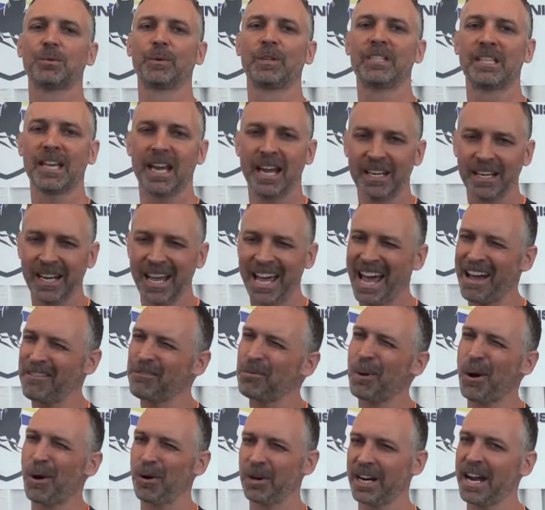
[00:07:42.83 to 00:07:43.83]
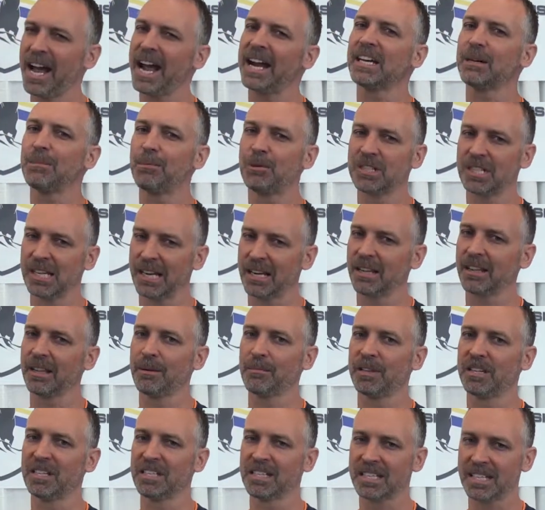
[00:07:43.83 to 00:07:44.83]
we tend to have about 90% of
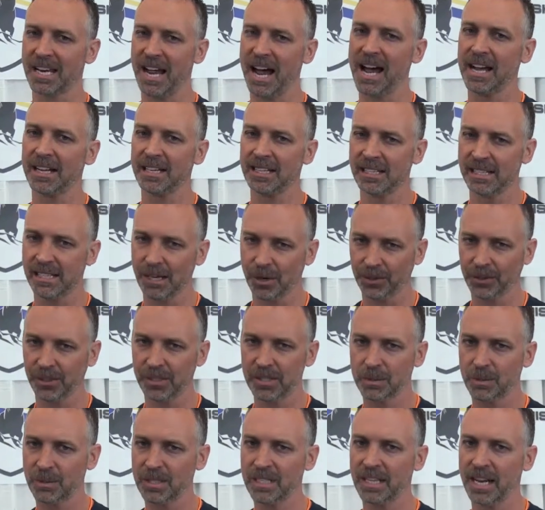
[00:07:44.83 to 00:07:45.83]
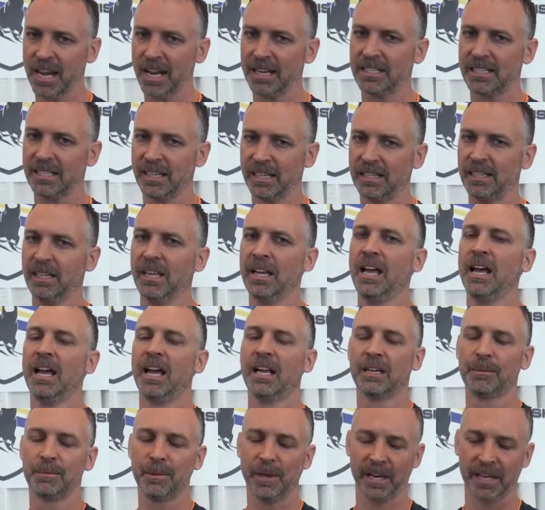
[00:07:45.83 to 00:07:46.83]
them in stock in southeast Wisconsin,
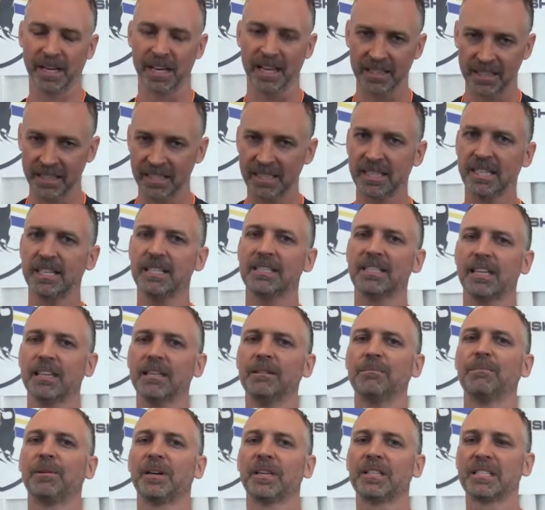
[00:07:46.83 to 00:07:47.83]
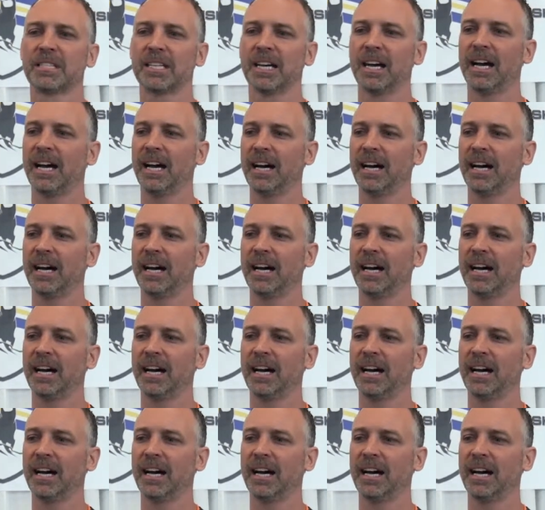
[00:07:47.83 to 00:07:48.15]
depending on the season, but